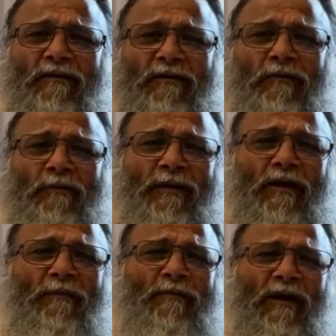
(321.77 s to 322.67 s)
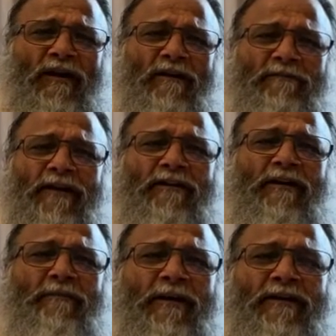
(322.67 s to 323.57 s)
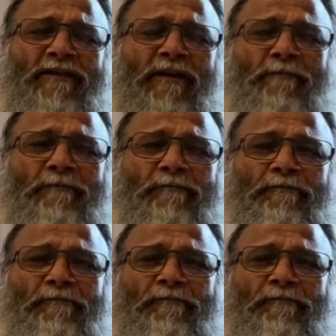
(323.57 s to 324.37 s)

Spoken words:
you will become unaffected by them.